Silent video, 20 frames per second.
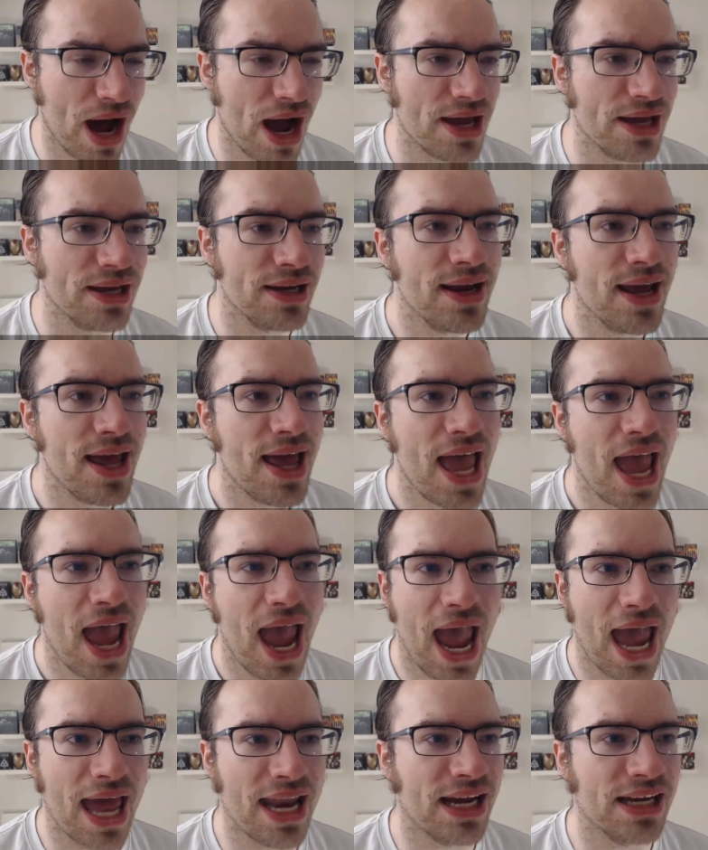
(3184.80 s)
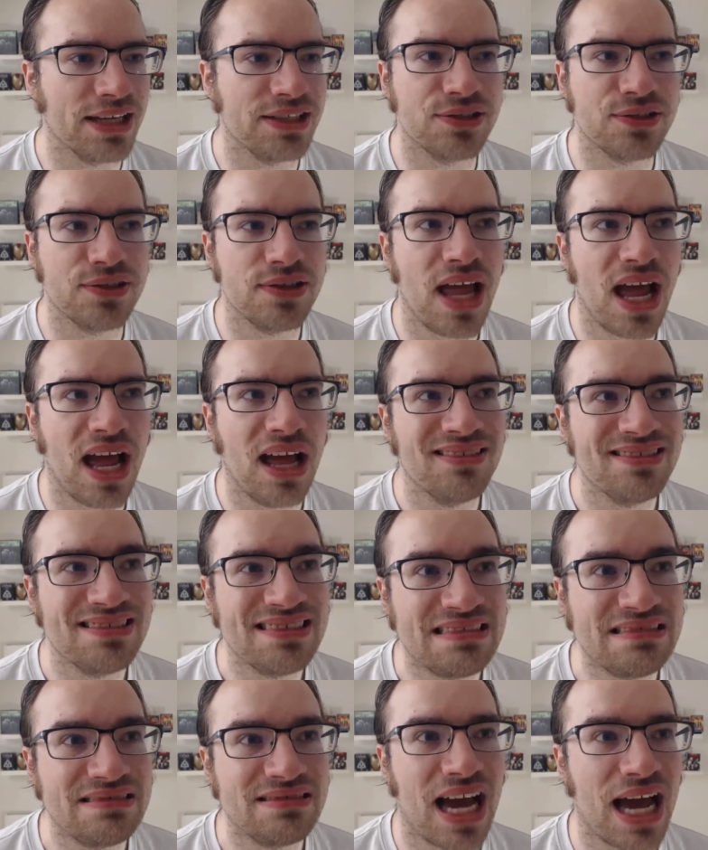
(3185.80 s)
by it, and I just
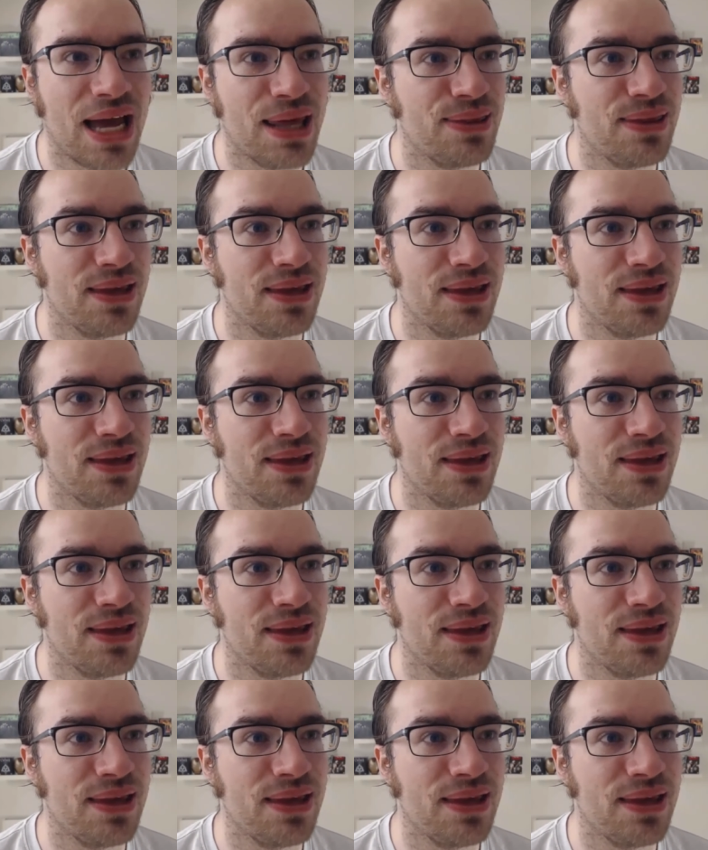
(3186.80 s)
I